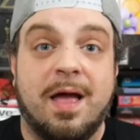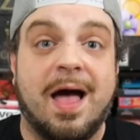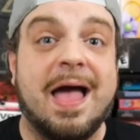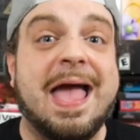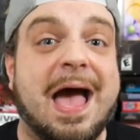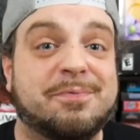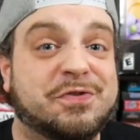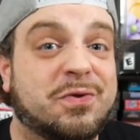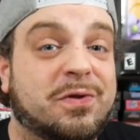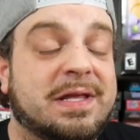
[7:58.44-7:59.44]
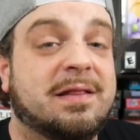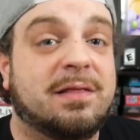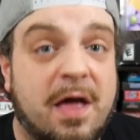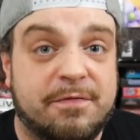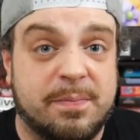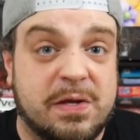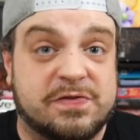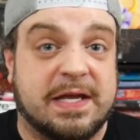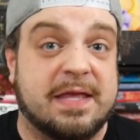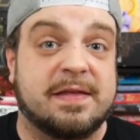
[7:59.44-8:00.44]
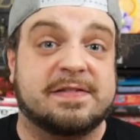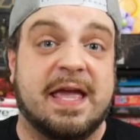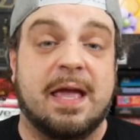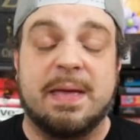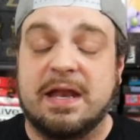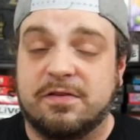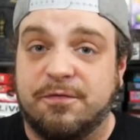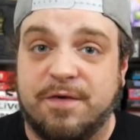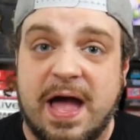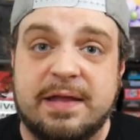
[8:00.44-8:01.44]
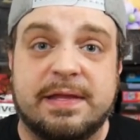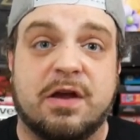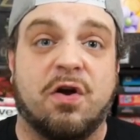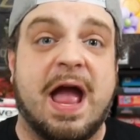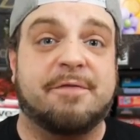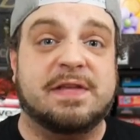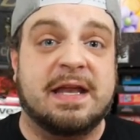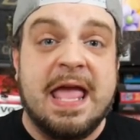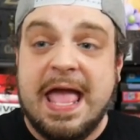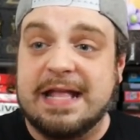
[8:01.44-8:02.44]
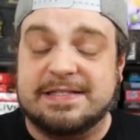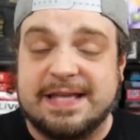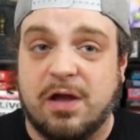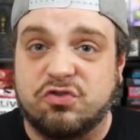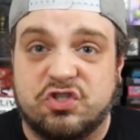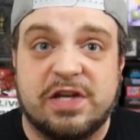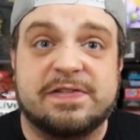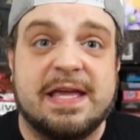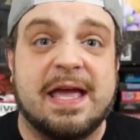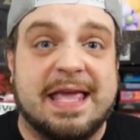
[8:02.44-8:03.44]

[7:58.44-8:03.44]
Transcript: I absolutely love the music in this game. It is finely crafted. It sounds just like